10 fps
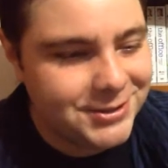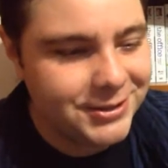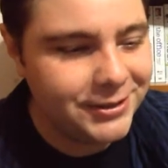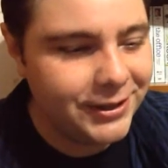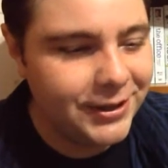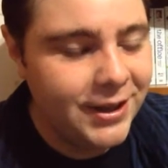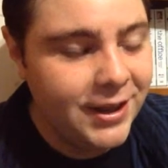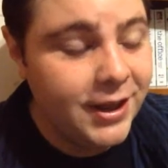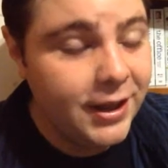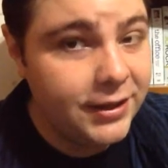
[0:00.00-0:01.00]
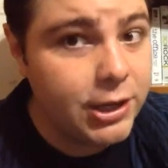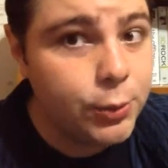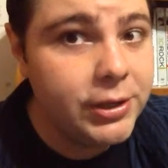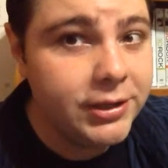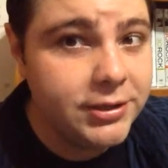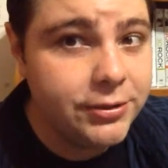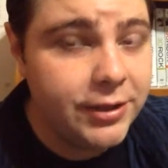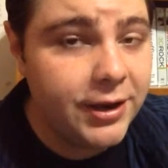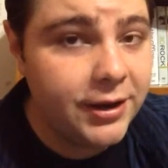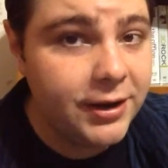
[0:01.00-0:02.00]
basically. And they are willing to do
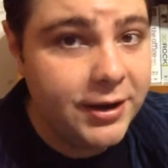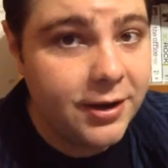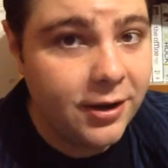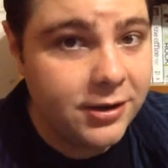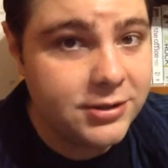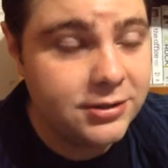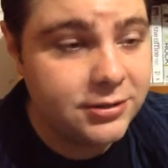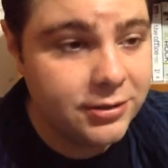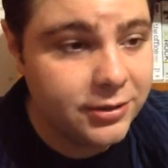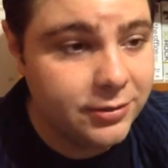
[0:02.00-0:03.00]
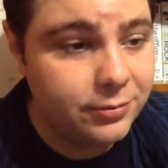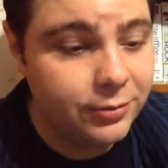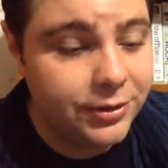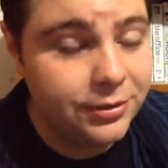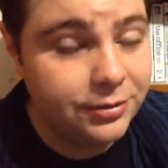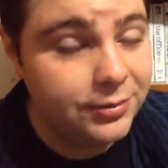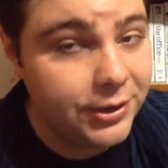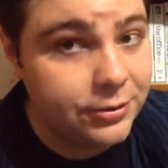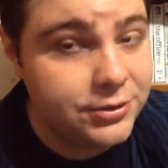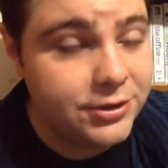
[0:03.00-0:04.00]
that at any cost uh, with
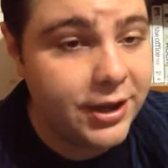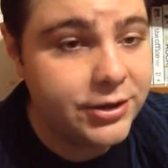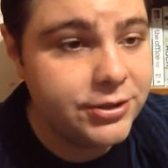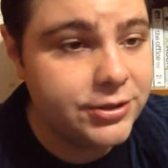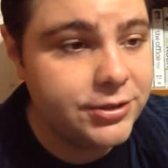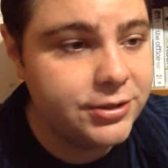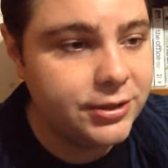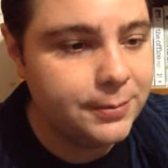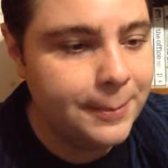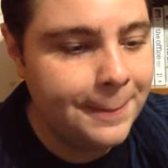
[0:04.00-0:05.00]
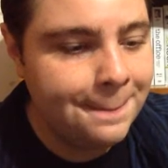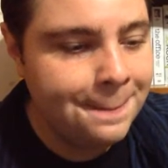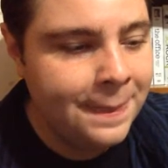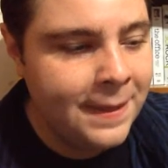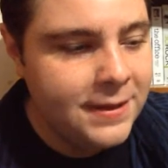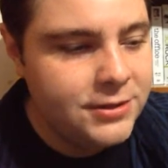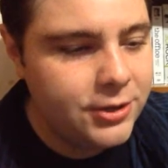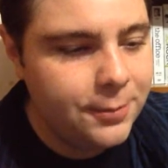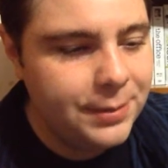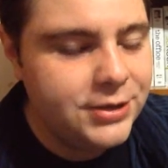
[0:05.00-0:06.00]
terrorist actions. Um,
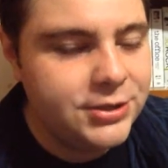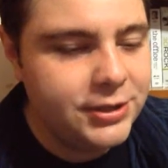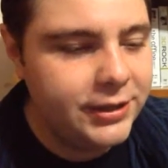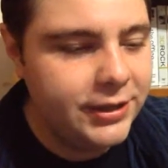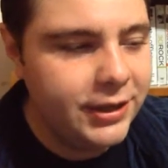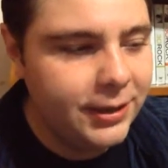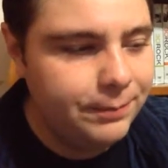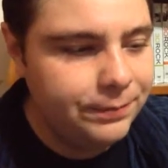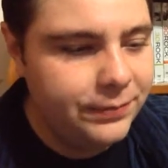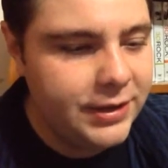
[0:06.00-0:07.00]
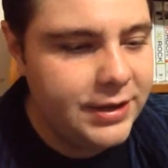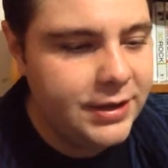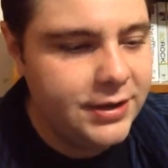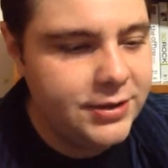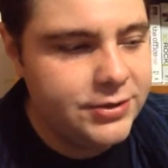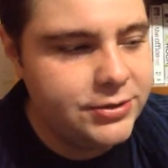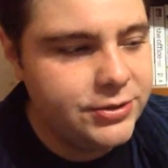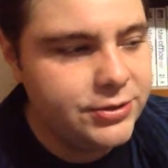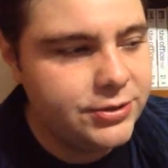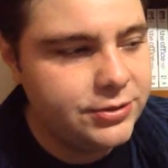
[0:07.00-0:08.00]
so basically, um, he
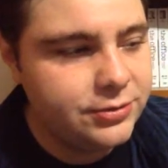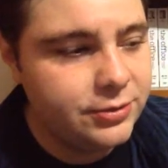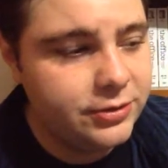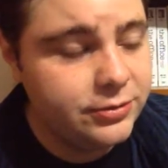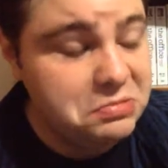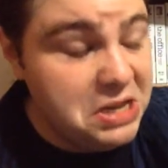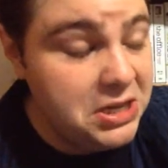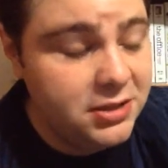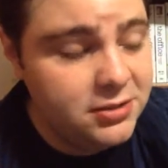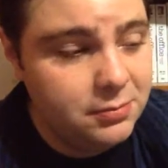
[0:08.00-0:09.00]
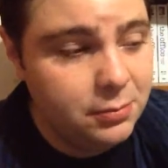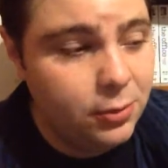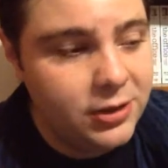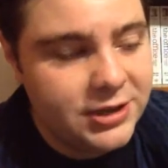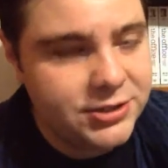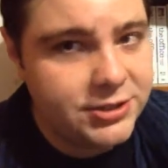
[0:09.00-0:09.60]
is uh, more or less